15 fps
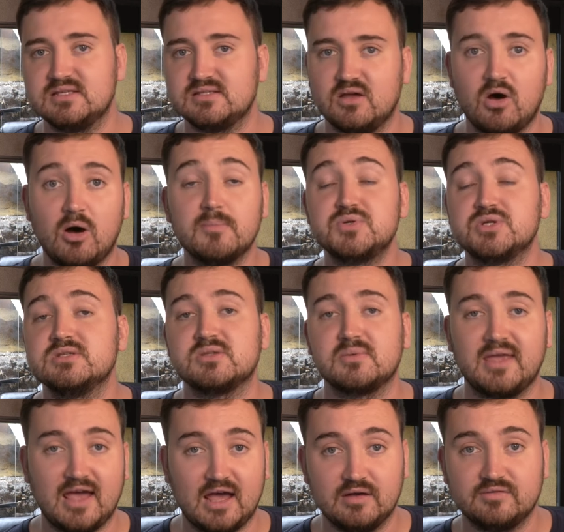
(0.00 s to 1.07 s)
of these options that
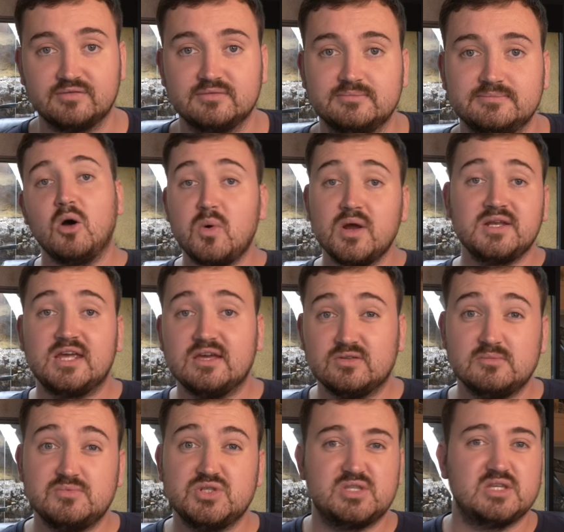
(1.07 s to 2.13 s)
we have. I wouldn't give
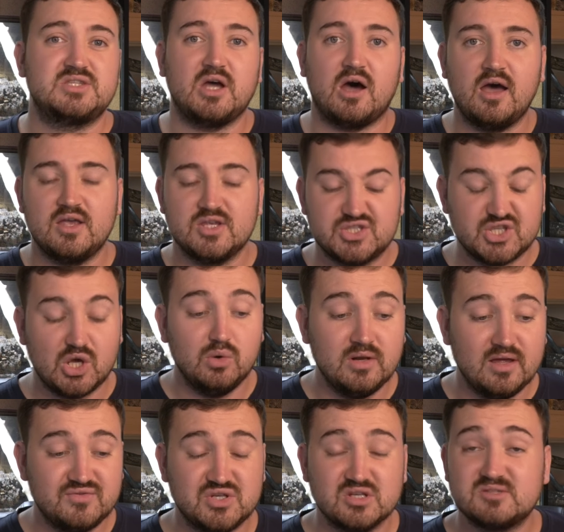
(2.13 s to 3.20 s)
them just a diet
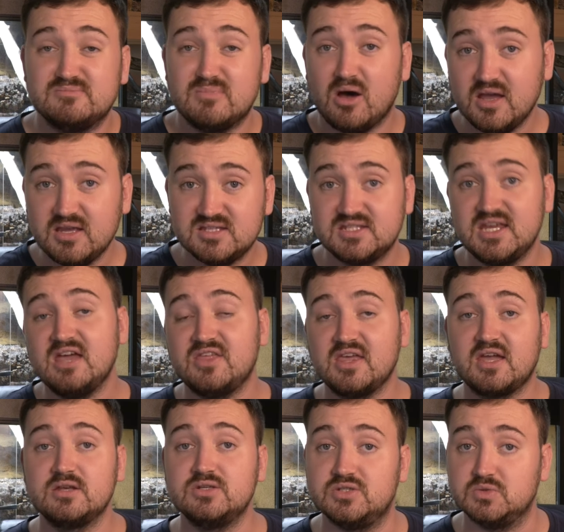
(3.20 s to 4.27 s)
solely of just mice. Yeah, they
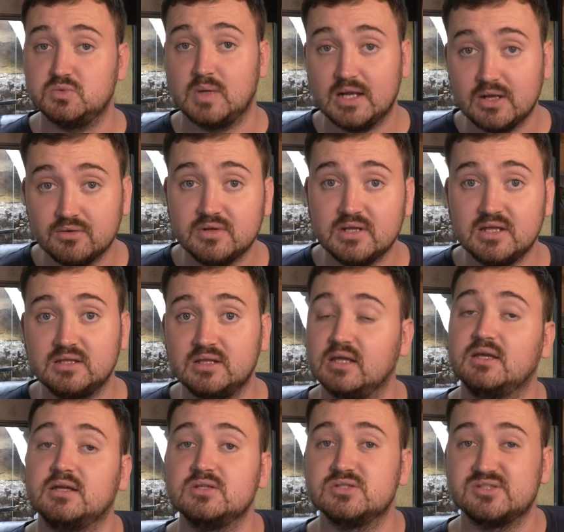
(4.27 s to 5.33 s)
can do well on it and
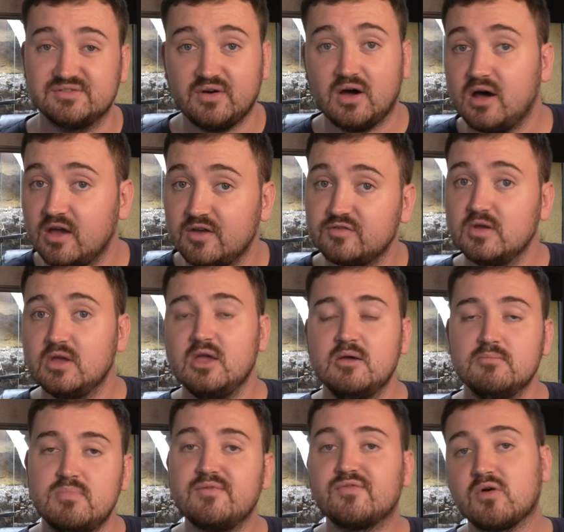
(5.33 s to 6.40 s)
they can survive. But